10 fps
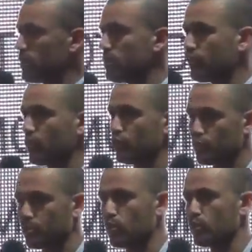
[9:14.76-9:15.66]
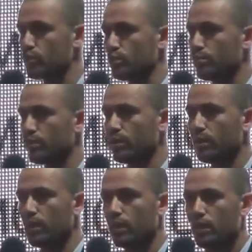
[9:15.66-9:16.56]
it for entrepreneurship.
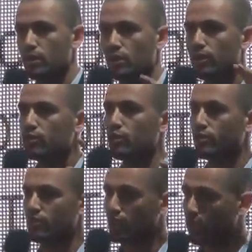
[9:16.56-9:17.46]
You have to have the